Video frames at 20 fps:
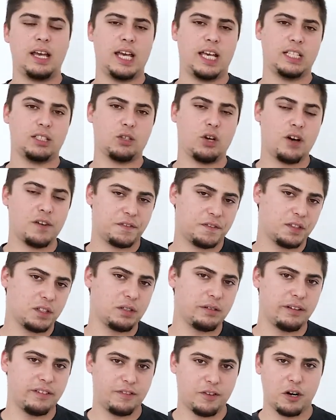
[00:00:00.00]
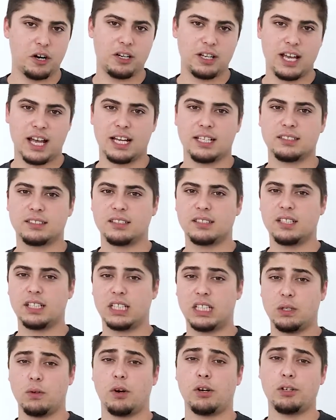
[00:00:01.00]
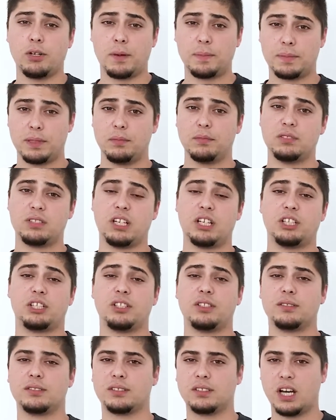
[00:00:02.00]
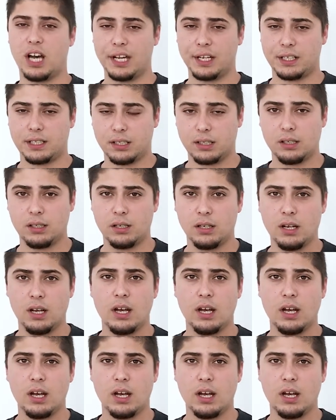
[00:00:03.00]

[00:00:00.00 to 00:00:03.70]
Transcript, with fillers: is often referred as the keyword optimization cycle.